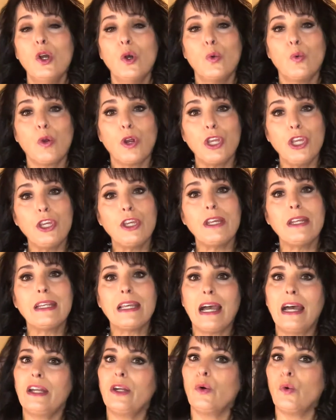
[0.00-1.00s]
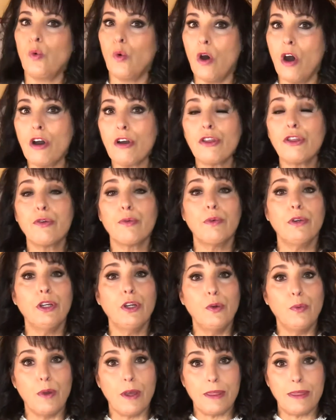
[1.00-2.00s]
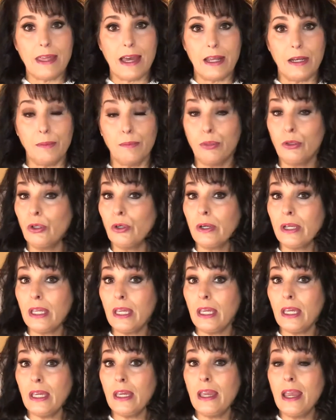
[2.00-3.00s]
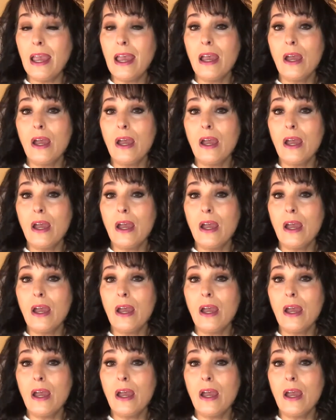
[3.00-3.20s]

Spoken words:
where you can kind of walk through with that employee,